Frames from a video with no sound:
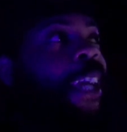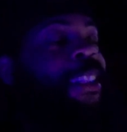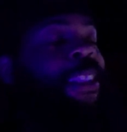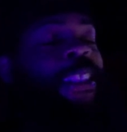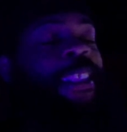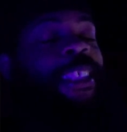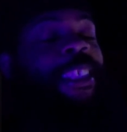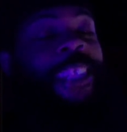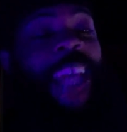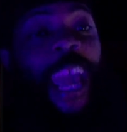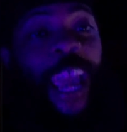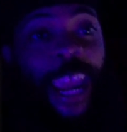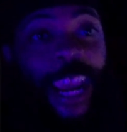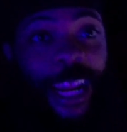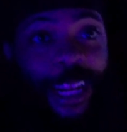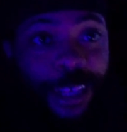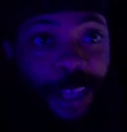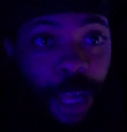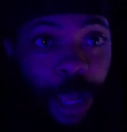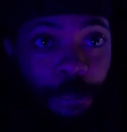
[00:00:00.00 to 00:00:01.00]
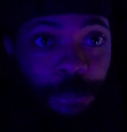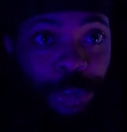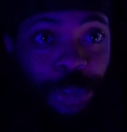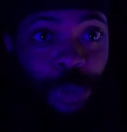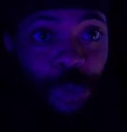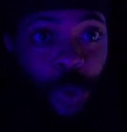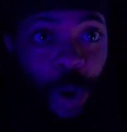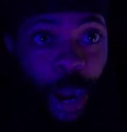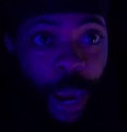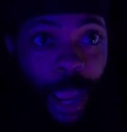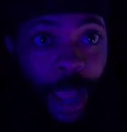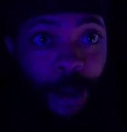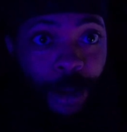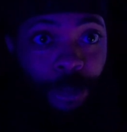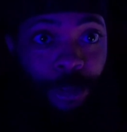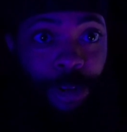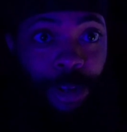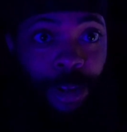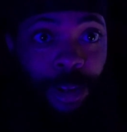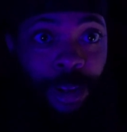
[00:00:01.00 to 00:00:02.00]
Stain comes
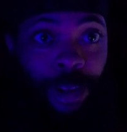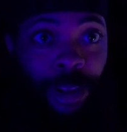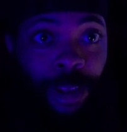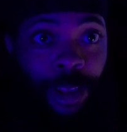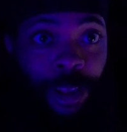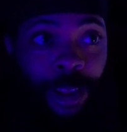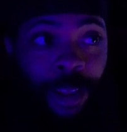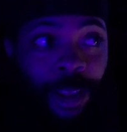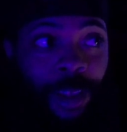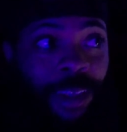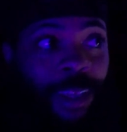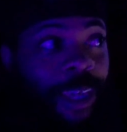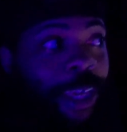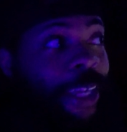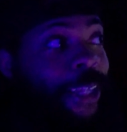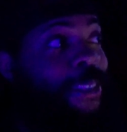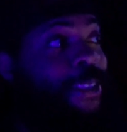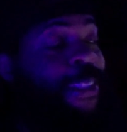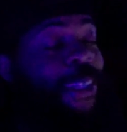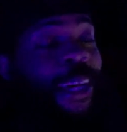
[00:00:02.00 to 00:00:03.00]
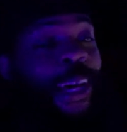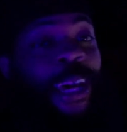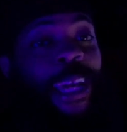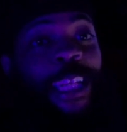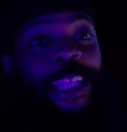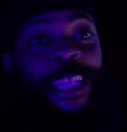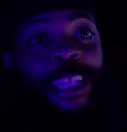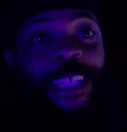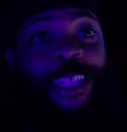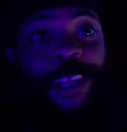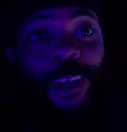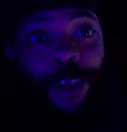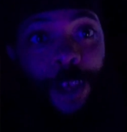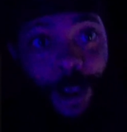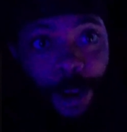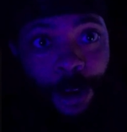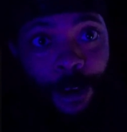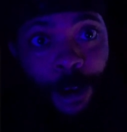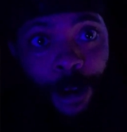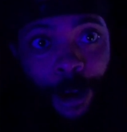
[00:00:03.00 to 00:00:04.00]
around, he's cutting your
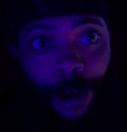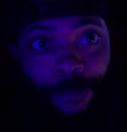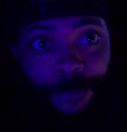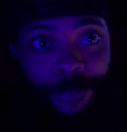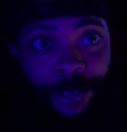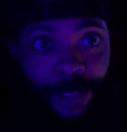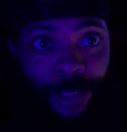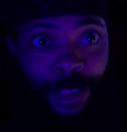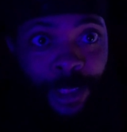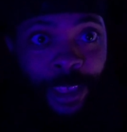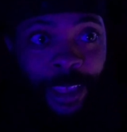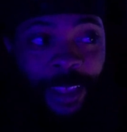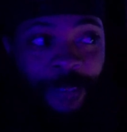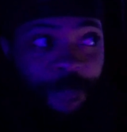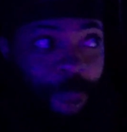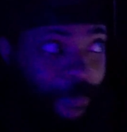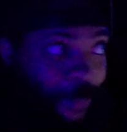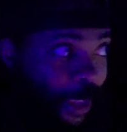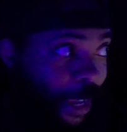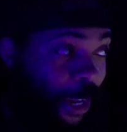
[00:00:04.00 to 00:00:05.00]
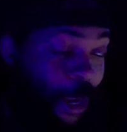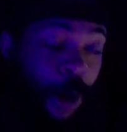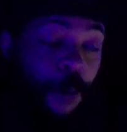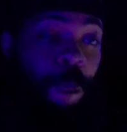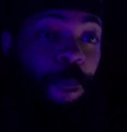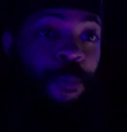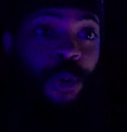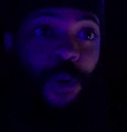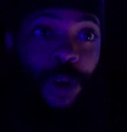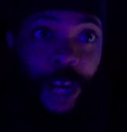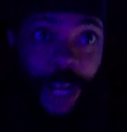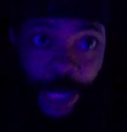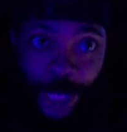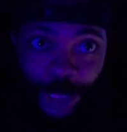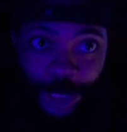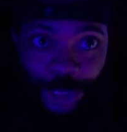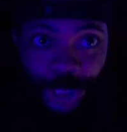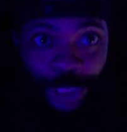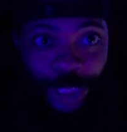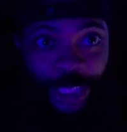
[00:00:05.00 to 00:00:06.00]
tongue off. And I'm pretty
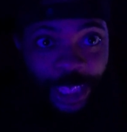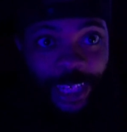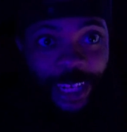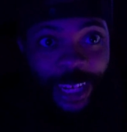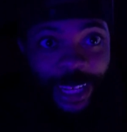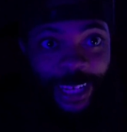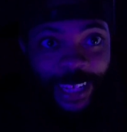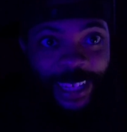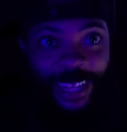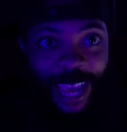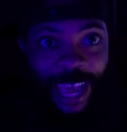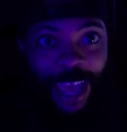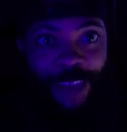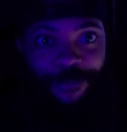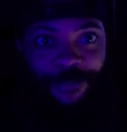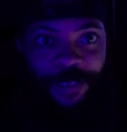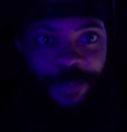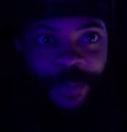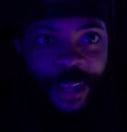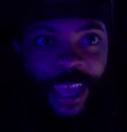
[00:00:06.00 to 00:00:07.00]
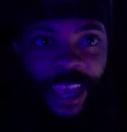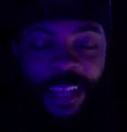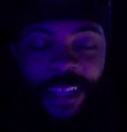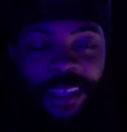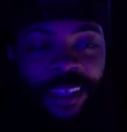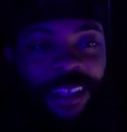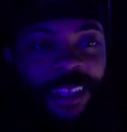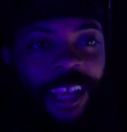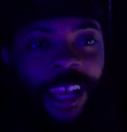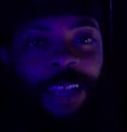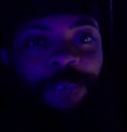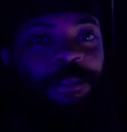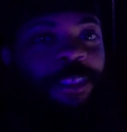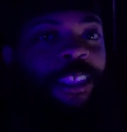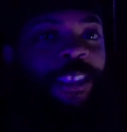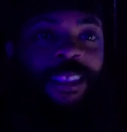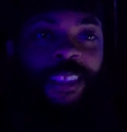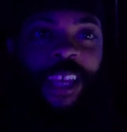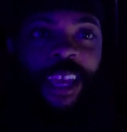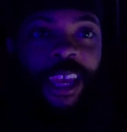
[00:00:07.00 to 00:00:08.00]
sure you're gonna die from that. I'm
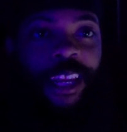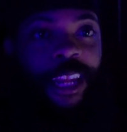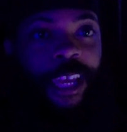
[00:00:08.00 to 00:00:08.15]
just saying.